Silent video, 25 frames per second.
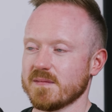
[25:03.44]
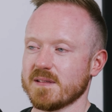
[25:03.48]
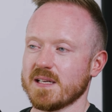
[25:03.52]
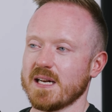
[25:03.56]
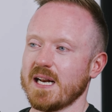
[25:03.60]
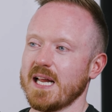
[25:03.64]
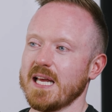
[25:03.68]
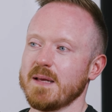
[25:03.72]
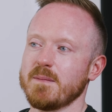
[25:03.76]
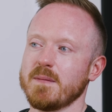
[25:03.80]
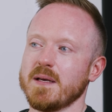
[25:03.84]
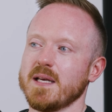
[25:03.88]

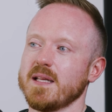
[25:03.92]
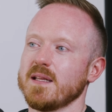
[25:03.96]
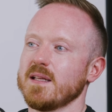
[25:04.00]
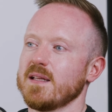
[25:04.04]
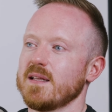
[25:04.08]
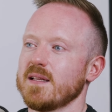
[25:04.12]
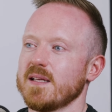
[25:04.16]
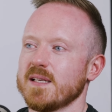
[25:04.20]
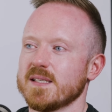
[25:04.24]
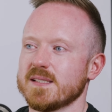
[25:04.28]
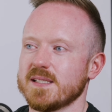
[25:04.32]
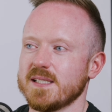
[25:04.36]
claiming
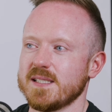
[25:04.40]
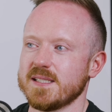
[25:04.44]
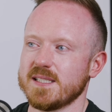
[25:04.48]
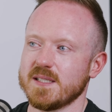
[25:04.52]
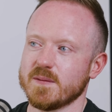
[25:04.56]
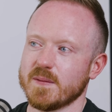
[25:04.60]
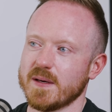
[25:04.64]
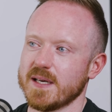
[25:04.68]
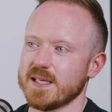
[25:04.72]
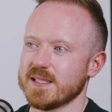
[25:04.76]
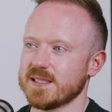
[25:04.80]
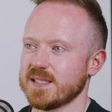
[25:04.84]
that there's easy
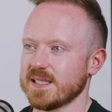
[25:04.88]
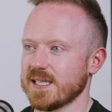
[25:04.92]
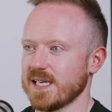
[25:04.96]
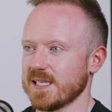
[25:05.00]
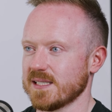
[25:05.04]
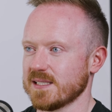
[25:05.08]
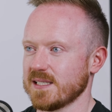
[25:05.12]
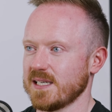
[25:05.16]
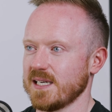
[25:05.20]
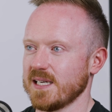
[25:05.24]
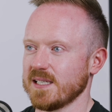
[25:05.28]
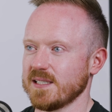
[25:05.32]
ways to
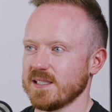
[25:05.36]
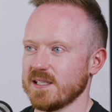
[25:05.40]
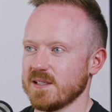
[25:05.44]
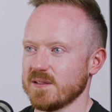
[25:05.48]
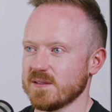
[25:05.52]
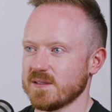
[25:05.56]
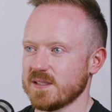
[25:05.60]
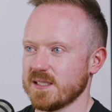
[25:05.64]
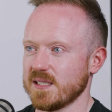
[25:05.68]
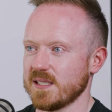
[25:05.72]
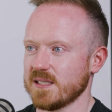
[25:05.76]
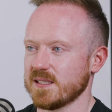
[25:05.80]
get
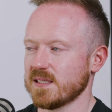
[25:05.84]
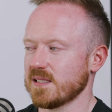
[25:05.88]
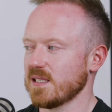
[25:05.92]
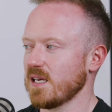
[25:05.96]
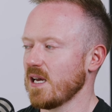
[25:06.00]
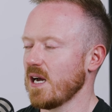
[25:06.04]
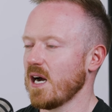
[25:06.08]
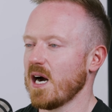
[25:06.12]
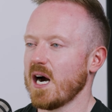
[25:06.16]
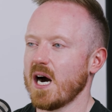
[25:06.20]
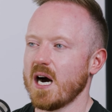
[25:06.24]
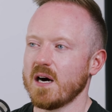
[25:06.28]
diagnosis.
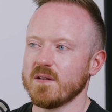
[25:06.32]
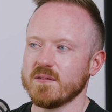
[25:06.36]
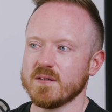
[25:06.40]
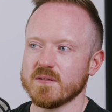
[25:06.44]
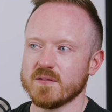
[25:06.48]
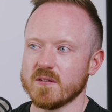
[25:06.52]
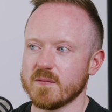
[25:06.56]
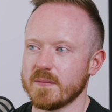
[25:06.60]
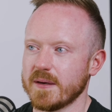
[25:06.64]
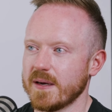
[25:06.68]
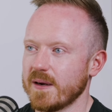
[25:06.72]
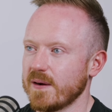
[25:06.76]
Half
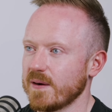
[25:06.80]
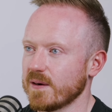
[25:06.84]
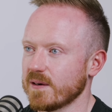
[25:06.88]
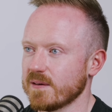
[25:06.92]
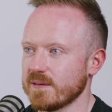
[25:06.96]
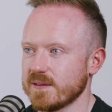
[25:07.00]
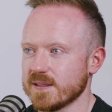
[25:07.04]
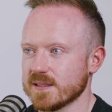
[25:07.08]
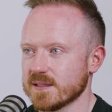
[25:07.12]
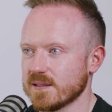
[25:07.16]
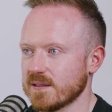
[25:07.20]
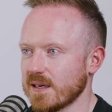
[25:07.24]
of
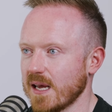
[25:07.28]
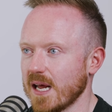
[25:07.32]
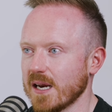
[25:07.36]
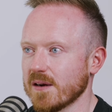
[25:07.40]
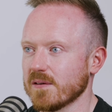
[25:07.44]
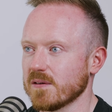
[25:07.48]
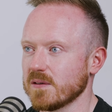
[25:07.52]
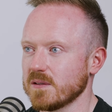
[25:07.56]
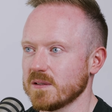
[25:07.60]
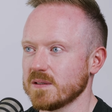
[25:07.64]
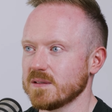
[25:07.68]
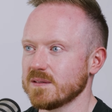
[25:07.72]
America is on
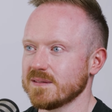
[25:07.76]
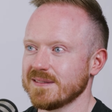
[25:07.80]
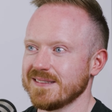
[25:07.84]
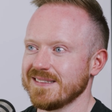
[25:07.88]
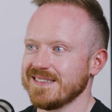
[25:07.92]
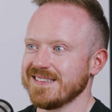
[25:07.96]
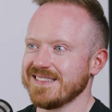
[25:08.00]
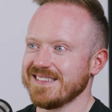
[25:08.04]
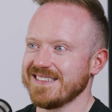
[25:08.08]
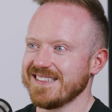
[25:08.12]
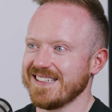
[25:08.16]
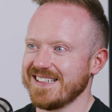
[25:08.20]
Adderall.
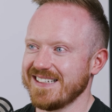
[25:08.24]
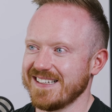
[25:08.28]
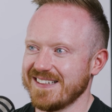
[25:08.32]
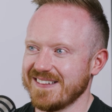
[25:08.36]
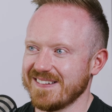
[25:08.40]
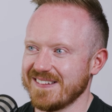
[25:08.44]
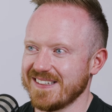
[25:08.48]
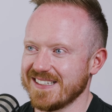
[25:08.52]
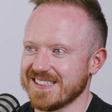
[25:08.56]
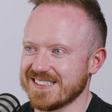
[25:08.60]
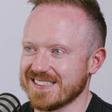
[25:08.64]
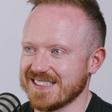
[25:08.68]
You know,
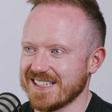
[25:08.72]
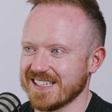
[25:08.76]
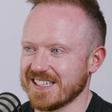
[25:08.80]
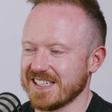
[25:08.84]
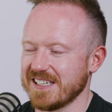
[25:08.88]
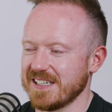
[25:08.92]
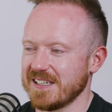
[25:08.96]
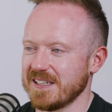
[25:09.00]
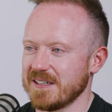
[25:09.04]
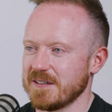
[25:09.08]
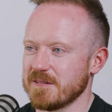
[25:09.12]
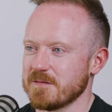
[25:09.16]
it's like
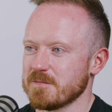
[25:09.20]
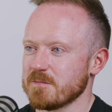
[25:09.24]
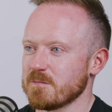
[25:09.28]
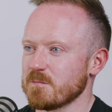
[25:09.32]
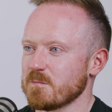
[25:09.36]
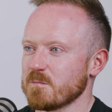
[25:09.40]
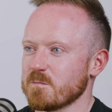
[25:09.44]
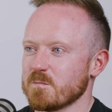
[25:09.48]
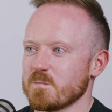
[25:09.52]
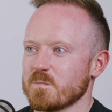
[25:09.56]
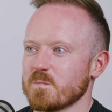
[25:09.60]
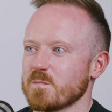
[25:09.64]

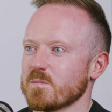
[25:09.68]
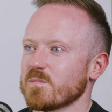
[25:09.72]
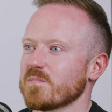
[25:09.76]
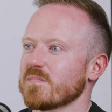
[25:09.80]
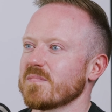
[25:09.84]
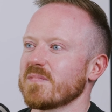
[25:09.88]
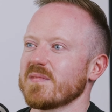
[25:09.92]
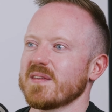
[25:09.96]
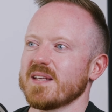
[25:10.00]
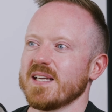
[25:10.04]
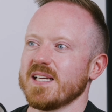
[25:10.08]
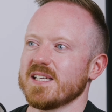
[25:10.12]

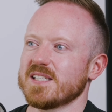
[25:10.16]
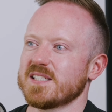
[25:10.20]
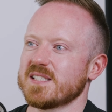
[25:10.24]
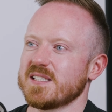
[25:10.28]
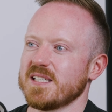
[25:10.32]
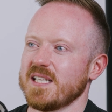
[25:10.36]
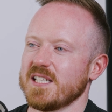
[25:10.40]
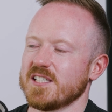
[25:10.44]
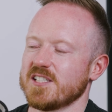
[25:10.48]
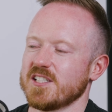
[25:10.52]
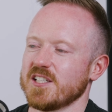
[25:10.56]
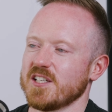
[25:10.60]
it's
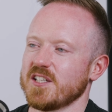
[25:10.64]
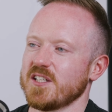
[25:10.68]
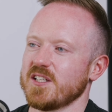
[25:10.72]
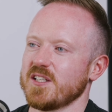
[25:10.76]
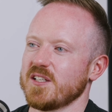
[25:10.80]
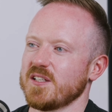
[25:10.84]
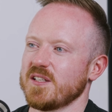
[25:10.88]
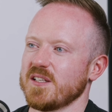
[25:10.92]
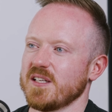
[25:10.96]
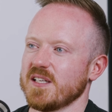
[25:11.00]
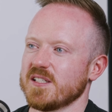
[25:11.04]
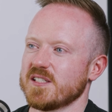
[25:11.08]

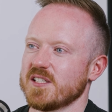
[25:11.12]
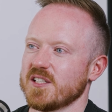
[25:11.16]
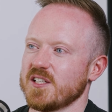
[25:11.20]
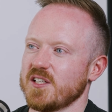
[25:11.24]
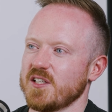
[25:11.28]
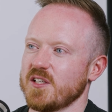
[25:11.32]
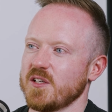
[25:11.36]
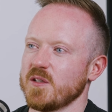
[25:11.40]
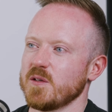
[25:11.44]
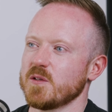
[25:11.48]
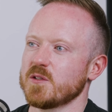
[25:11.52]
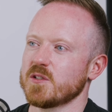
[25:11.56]
a
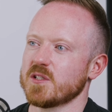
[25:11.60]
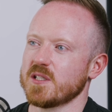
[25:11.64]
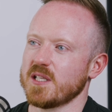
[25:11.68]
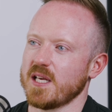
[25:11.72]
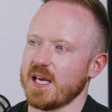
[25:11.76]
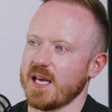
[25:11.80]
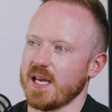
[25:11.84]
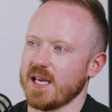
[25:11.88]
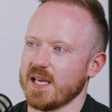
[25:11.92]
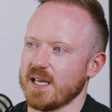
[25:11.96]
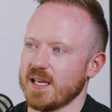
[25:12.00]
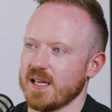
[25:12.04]
huge
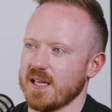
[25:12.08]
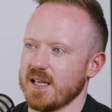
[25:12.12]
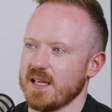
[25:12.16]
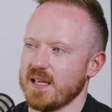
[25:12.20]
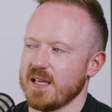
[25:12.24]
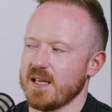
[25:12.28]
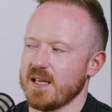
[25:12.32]
thing.